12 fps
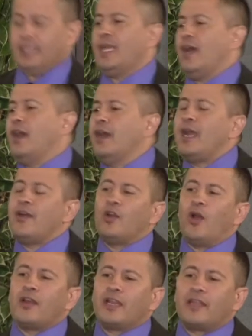Now, you know, in
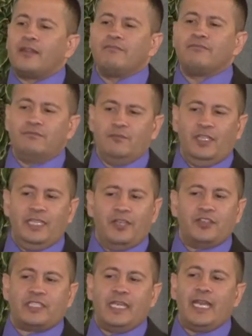order to really
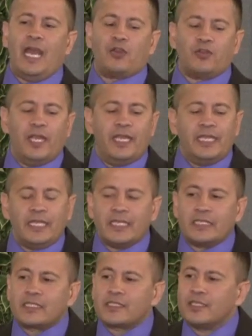understand how great He
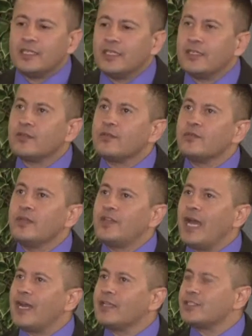is, we've
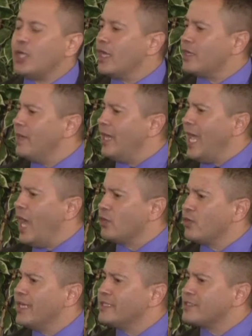got to talk about how
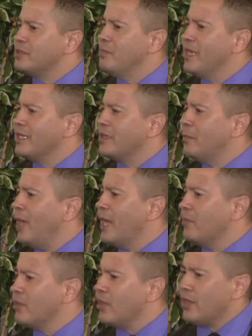great some men in the
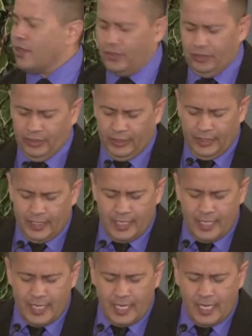Bible are.
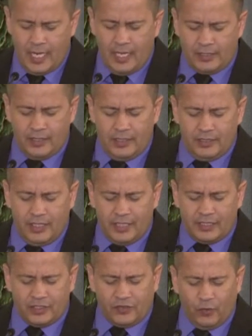Uh, in
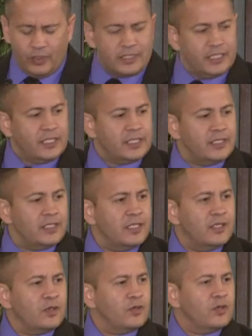Genesis 14,
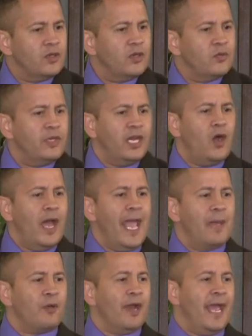we know
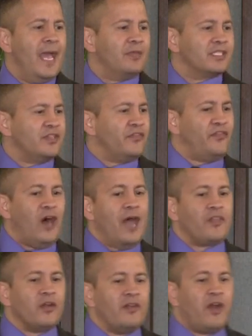Abraham is the
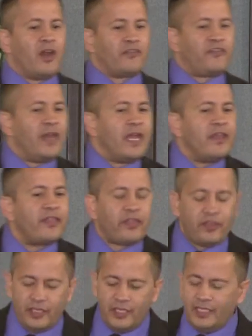father of our
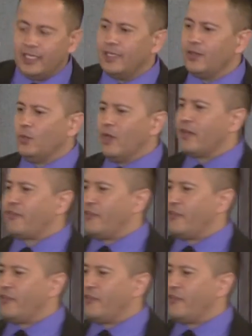faith. What a